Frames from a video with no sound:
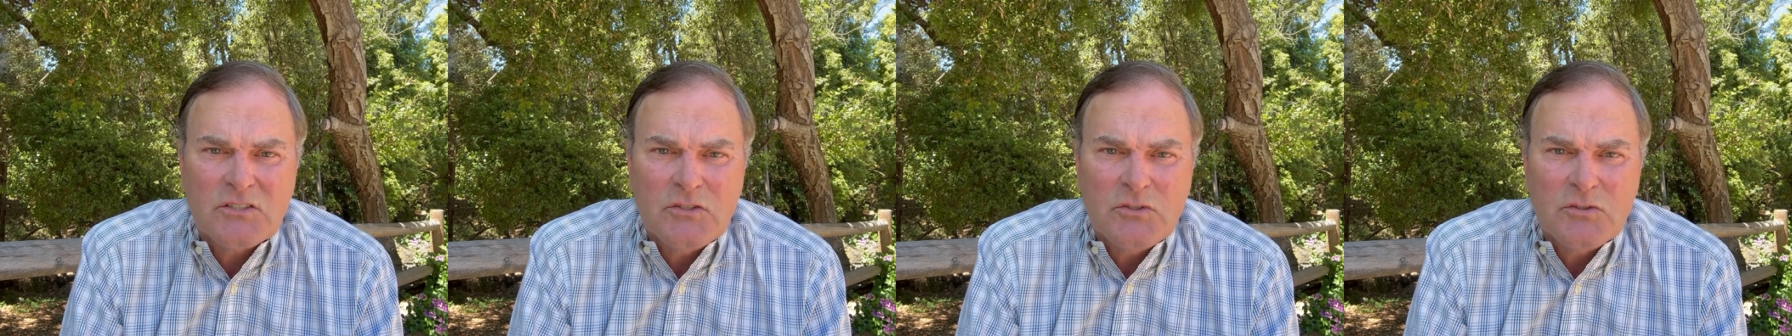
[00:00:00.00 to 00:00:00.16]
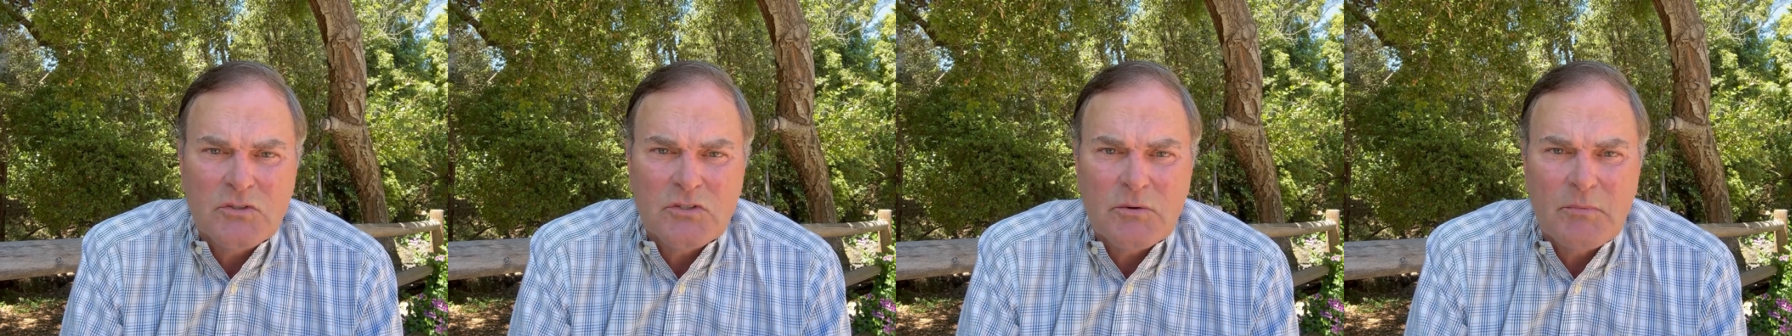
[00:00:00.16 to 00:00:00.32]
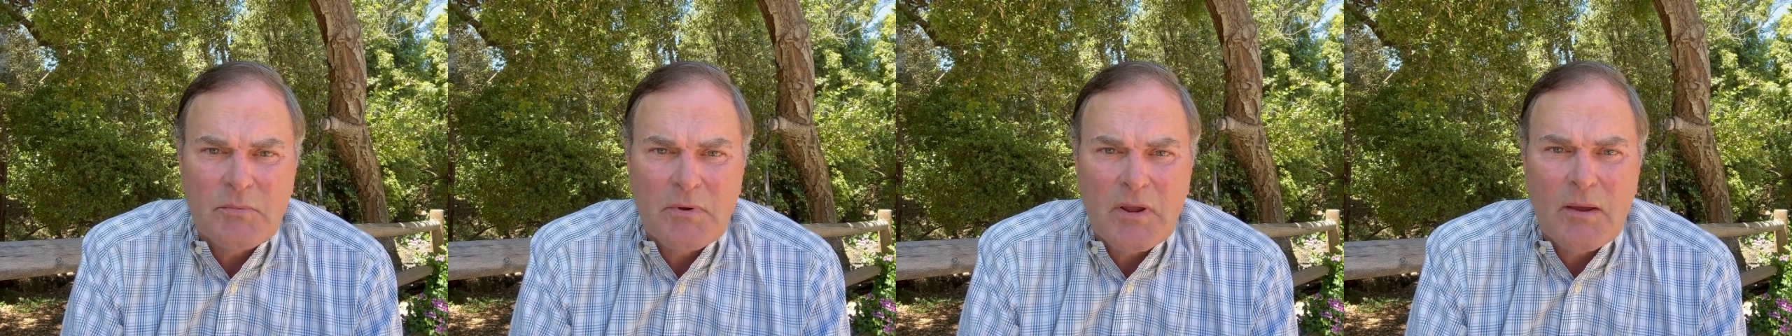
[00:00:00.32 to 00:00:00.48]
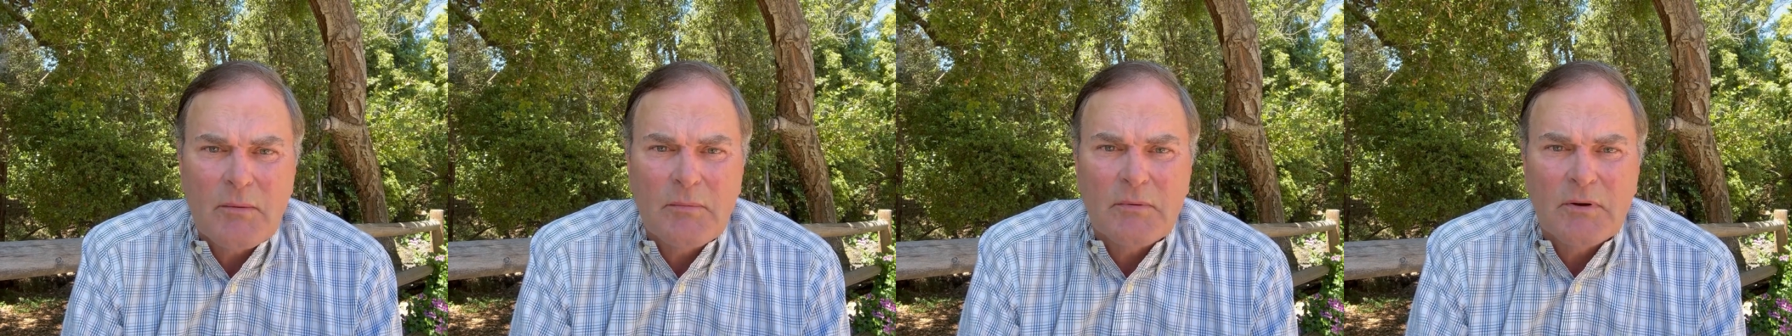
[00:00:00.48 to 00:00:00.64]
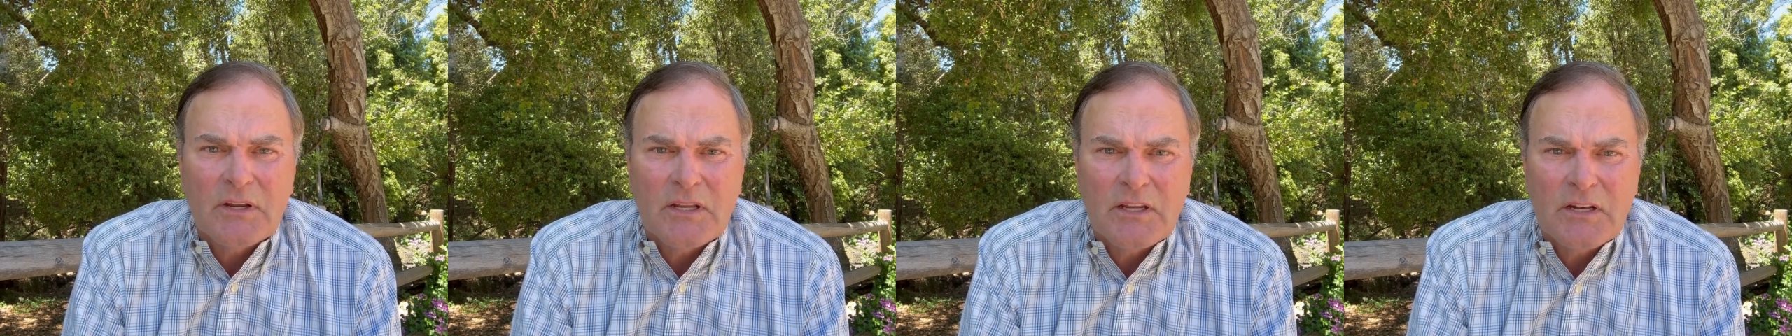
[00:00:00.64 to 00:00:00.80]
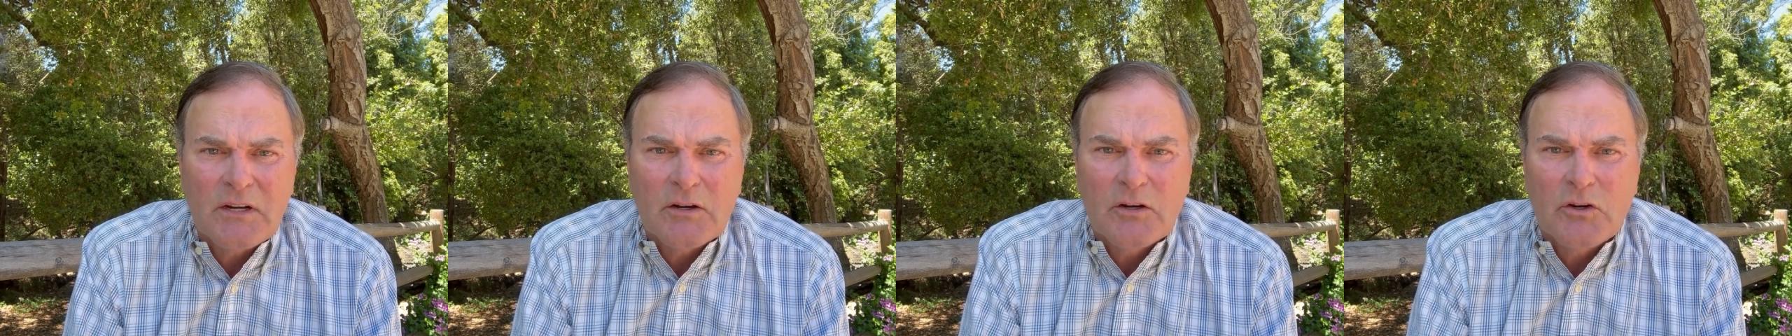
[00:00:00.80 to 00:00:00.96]
you should be able to
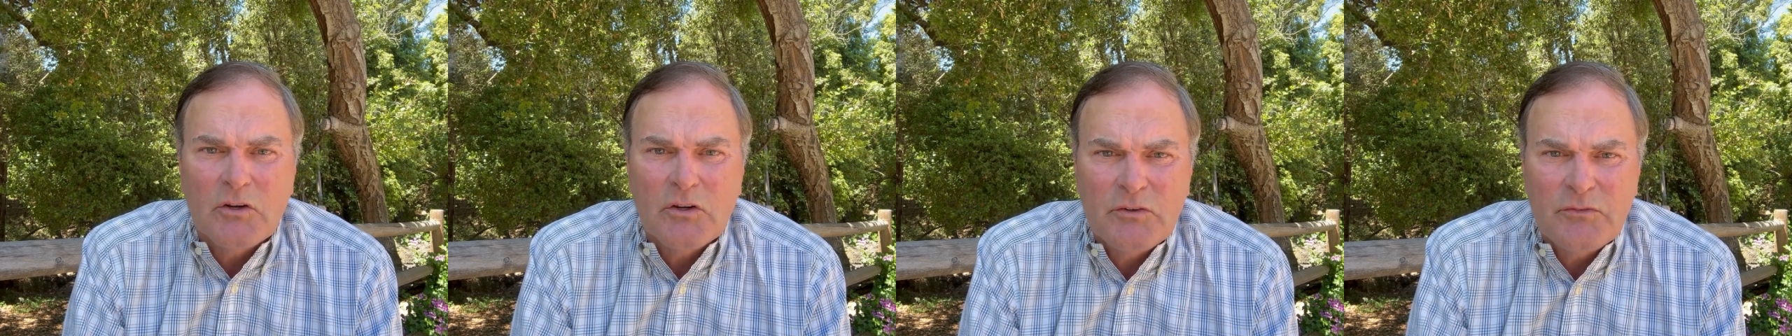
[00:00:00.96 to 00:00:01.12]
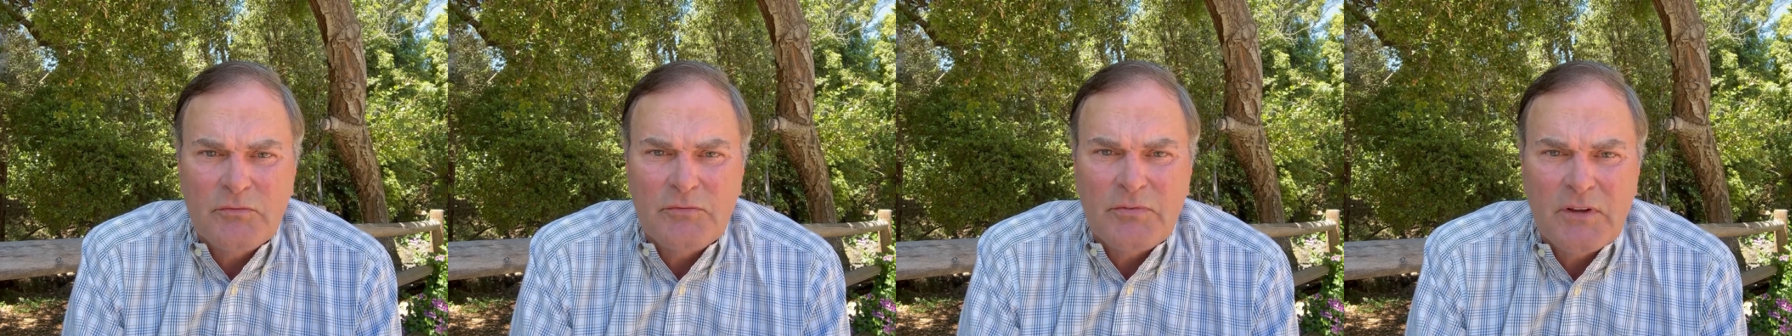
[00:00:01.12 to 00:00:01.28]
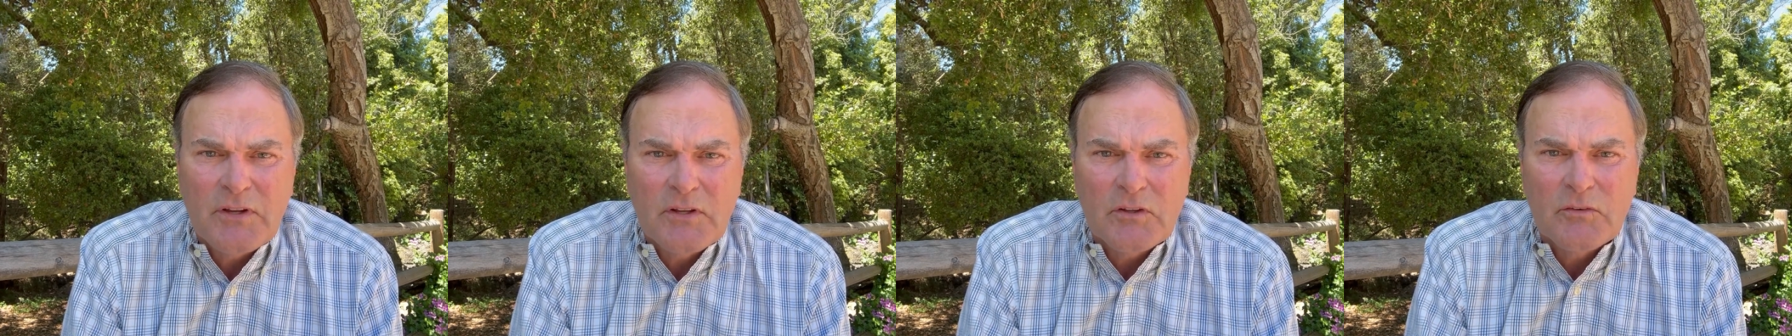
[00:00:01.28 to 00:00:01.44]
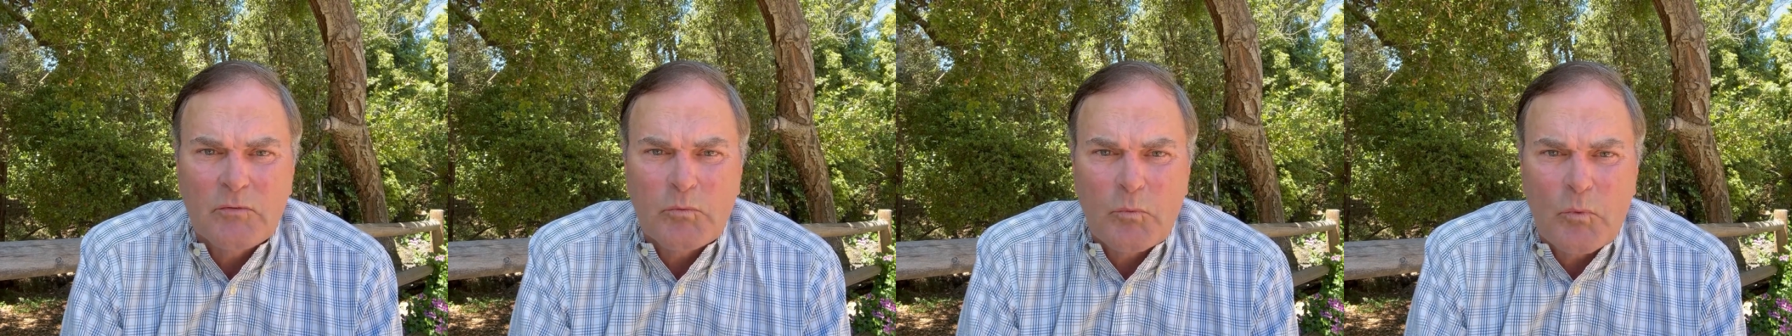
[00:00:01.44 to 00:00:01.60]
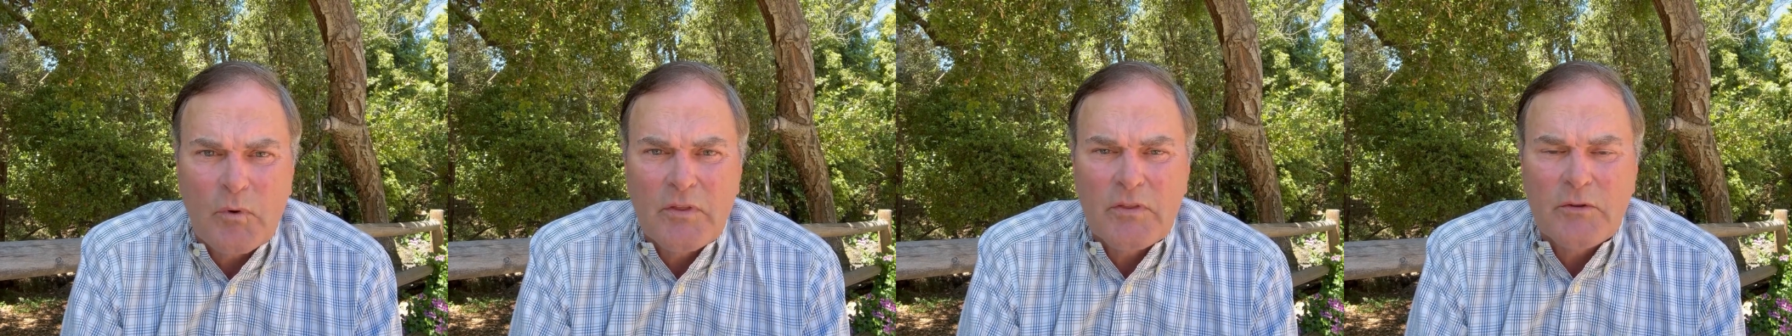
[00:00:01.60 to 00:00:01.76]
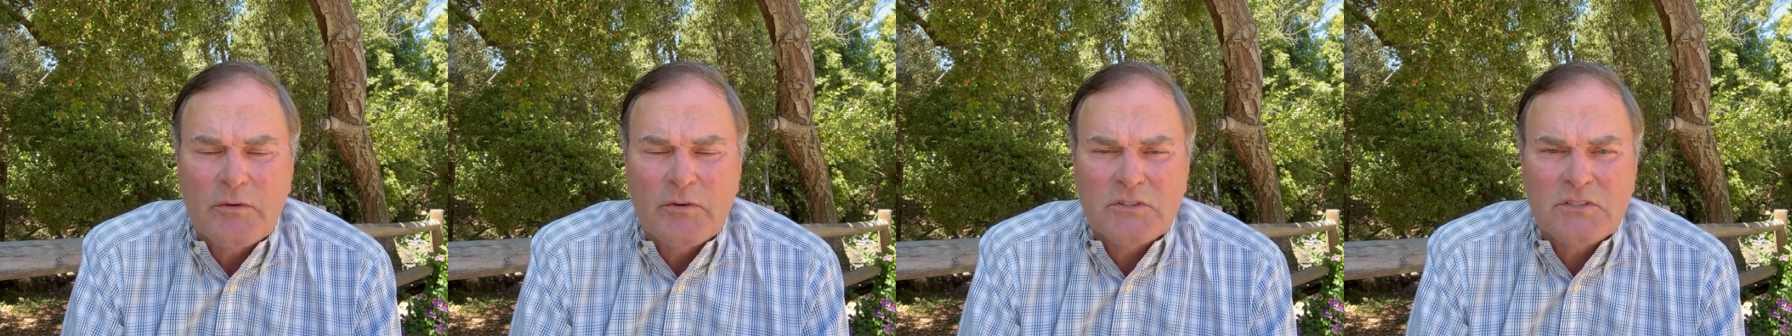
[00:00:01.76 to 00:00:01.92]
get a good feel for
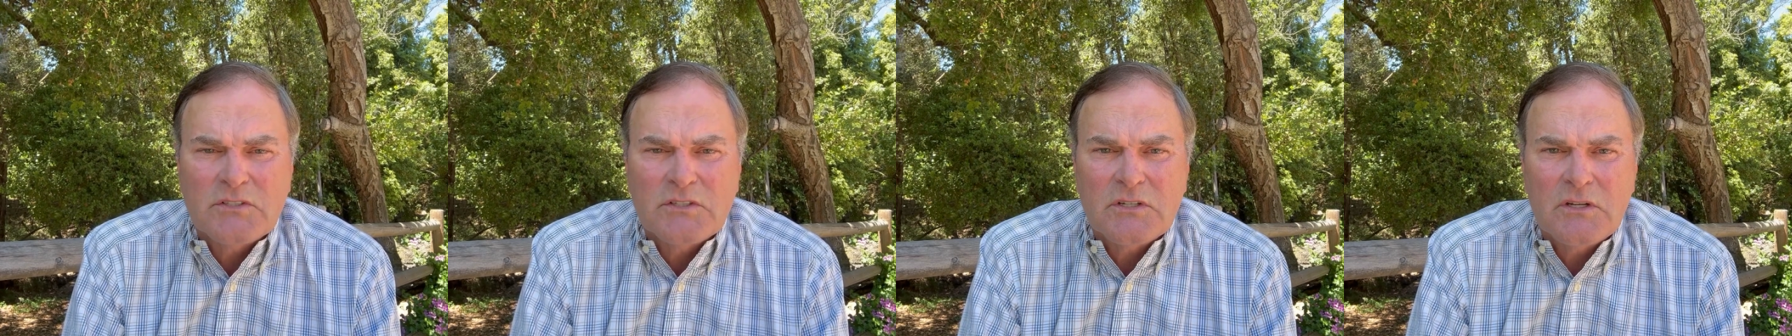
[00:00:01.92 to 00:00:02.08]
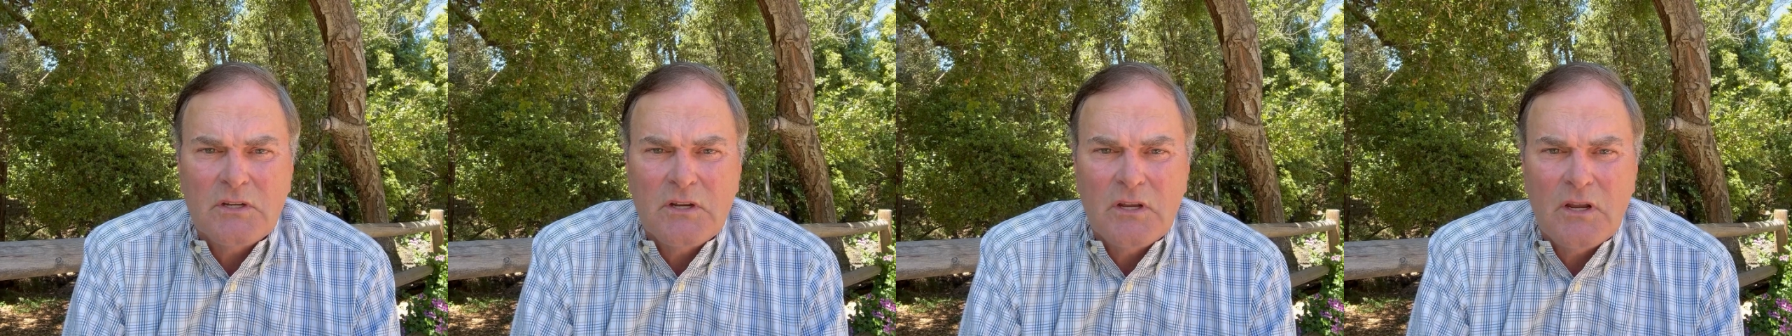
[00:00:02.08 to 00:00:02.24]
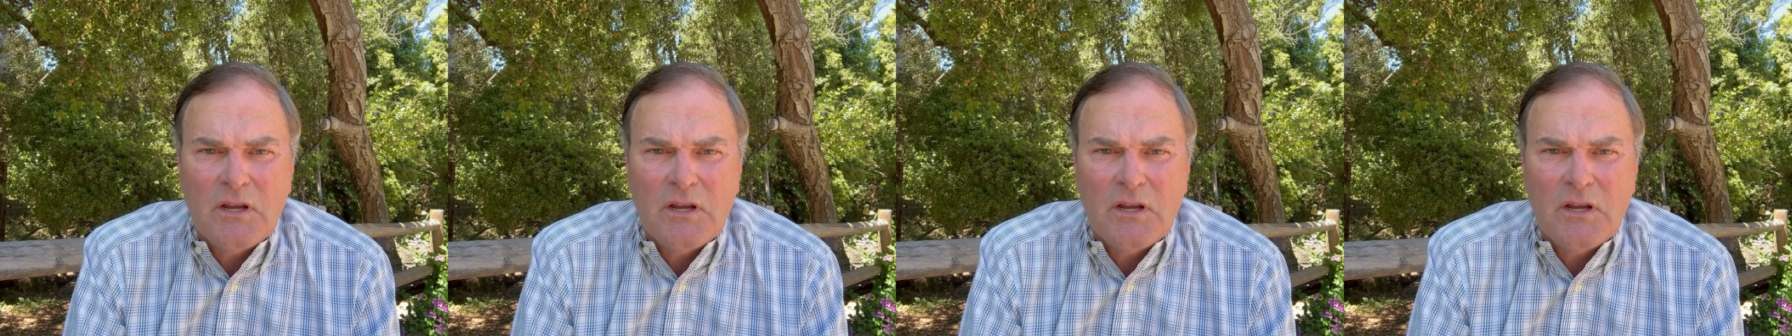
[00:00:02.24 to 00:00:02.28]
whether it's